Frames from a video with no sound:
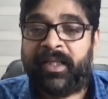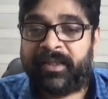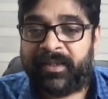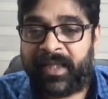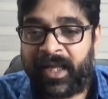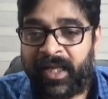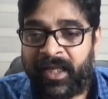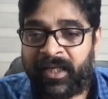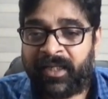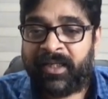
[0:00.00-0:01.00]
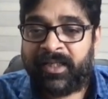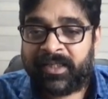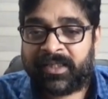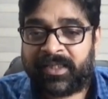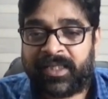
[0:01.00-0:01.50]
then
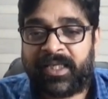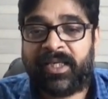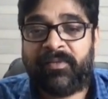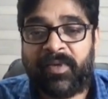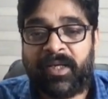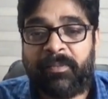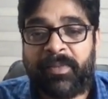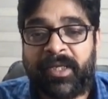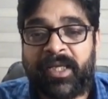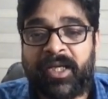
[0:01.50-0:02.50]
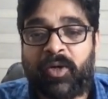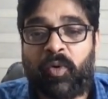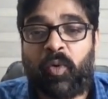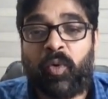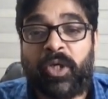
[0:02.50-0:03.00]
C will be
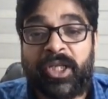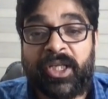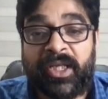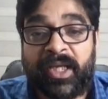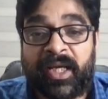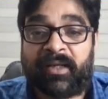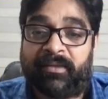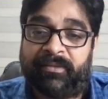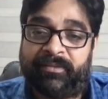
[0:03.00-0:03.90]
collinear